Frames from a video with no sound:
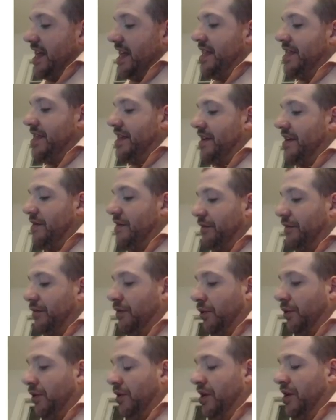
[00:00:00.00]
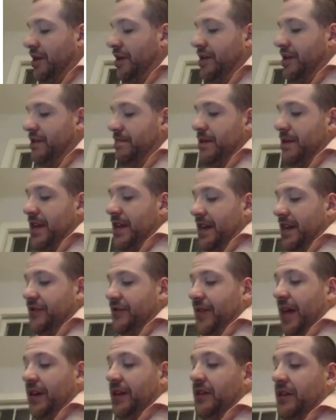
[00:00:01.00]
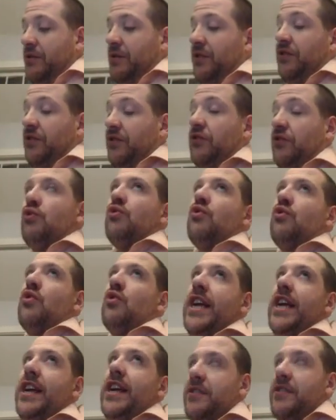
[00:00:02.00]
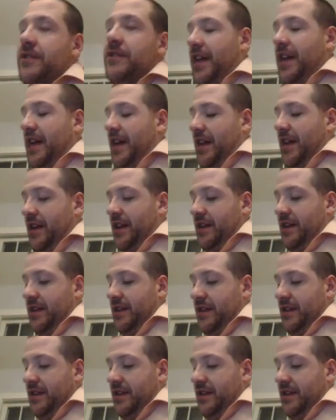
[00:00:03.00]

and therefore the pH value is greater than